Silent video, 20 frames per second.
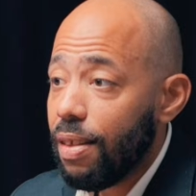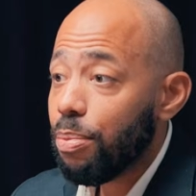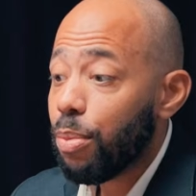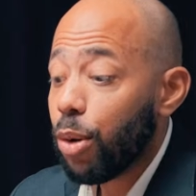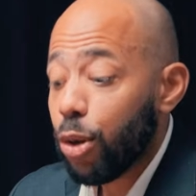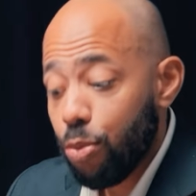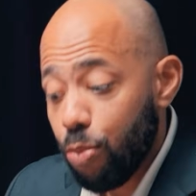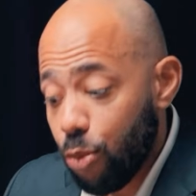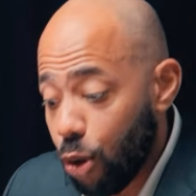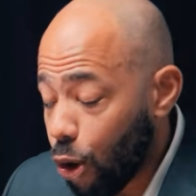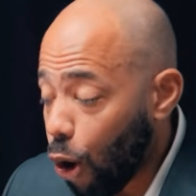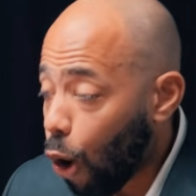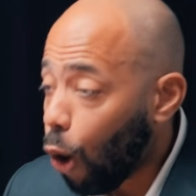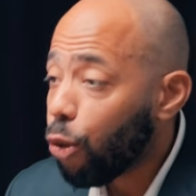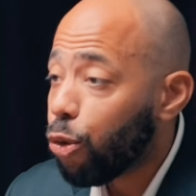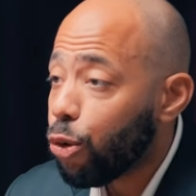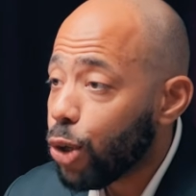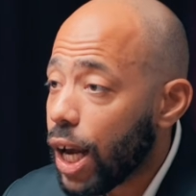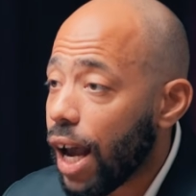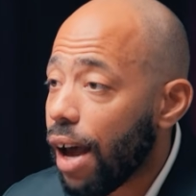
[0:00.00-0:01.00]
But
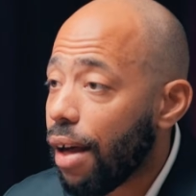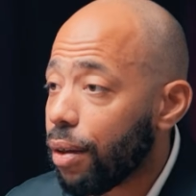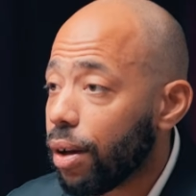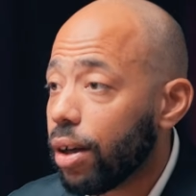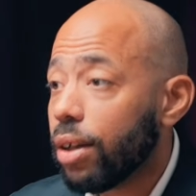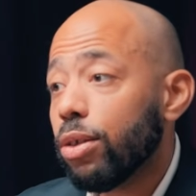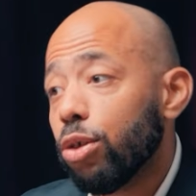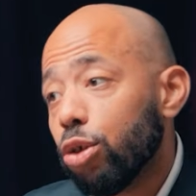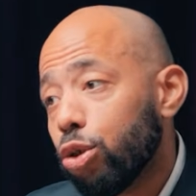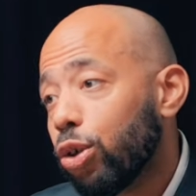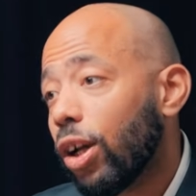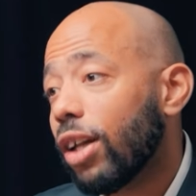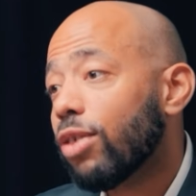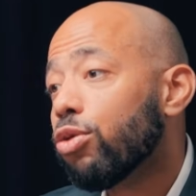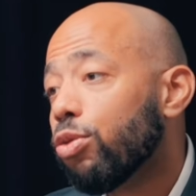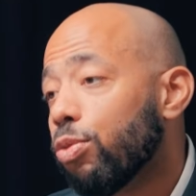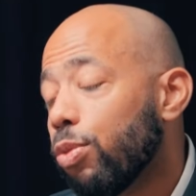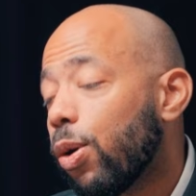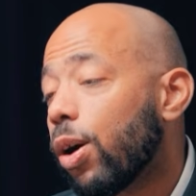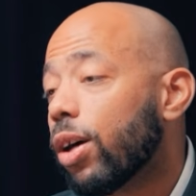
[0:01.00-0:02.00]
all together
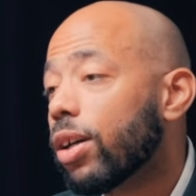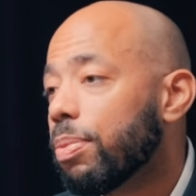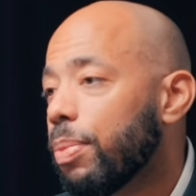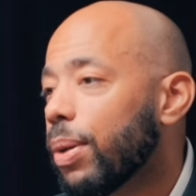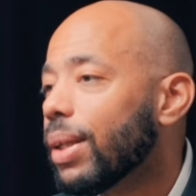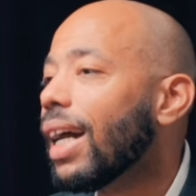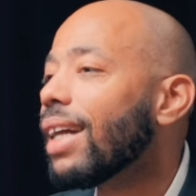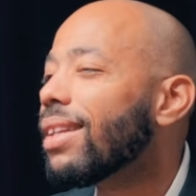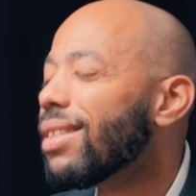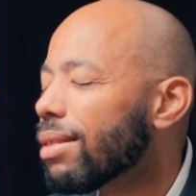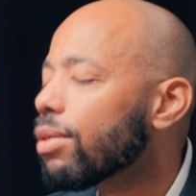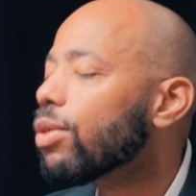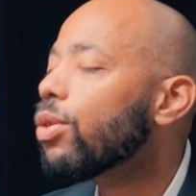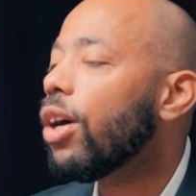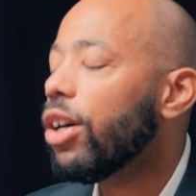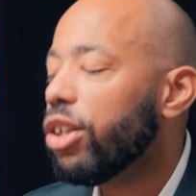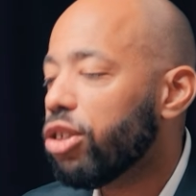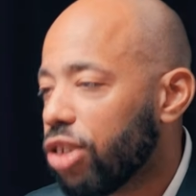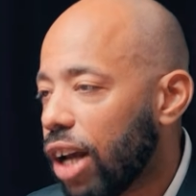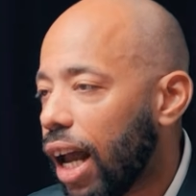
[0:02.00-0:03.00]
should work, but that's
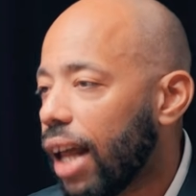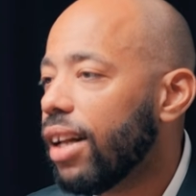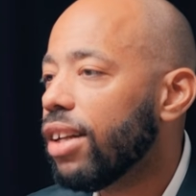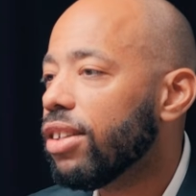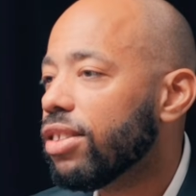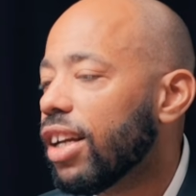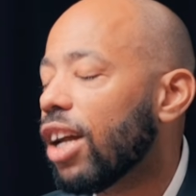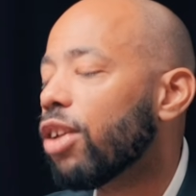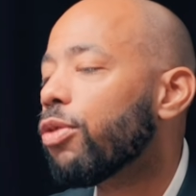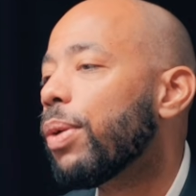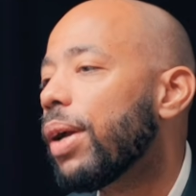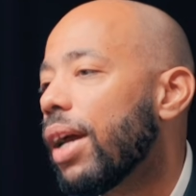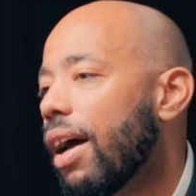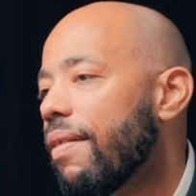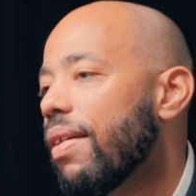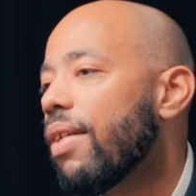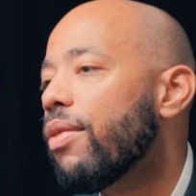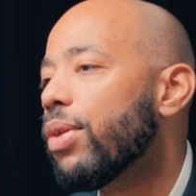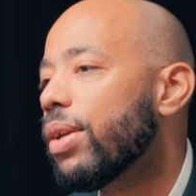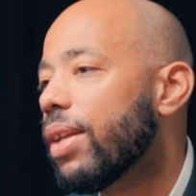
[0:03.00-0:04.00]
a challenge that we
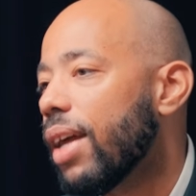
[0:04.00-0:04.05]
have every